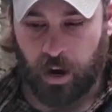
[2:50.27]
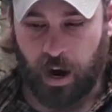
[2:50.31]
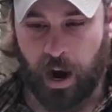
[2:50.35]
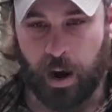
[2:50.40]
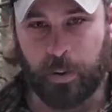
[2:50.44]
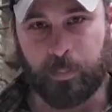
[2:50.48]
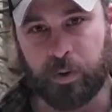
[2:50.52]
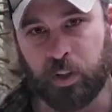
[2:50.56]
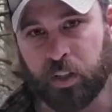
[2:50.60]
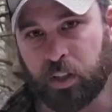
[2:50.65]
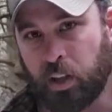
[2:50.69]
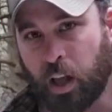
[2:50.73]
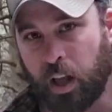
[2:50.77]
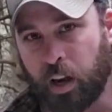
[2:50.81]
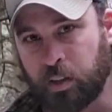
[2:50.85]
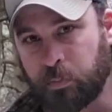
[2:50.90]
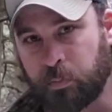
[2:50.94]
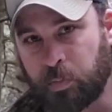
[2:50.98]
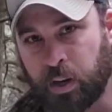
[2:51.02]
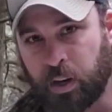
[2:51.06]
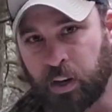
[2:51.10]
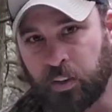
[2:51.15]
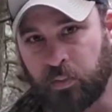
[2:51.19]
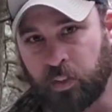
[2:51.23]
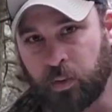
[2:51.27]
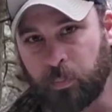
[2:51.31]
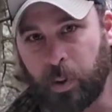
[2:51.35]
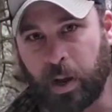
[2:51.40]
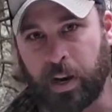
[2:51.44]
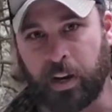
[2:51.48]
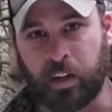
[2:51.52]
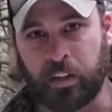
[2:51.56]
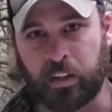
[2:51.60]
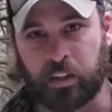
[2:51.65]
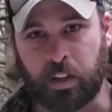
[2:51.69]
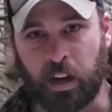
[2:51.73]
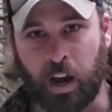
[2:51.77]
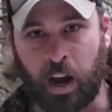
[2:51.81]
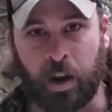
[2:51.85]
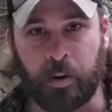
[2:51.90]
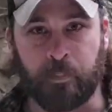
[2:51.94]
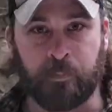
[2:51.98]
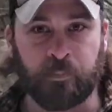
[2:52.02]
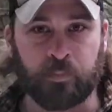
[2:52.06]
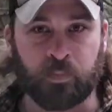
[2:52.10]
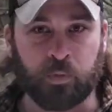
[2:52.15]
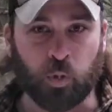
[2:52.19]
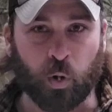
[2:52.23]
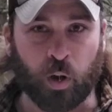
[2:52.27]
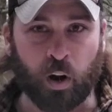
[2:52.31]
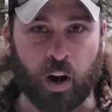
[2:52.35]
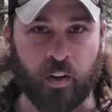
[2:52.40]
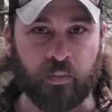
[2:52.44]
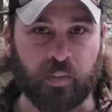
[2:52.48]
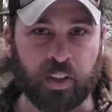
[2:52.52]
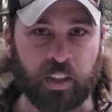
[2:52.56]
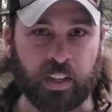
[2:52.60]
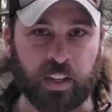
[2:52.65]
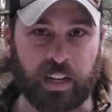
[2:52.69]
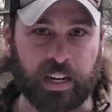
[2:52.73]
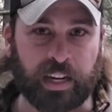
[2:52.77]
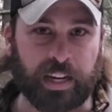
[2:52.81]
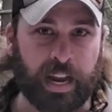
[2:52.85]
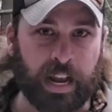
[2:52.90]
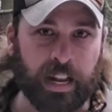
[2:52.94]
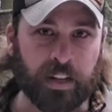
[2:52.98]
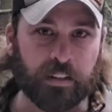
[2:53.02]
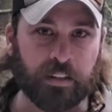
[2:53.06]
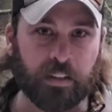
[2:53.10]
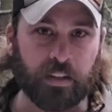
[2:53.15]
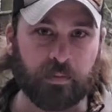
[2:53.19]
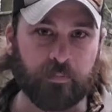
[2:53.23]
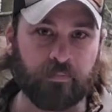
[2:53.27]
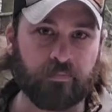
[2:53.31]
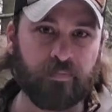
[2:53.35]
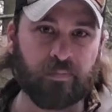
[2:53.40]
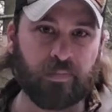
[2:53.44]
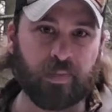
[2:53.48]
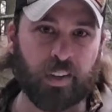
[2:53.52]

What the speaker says: I'm just not as big of an appendix guy, so I don't have anything against it.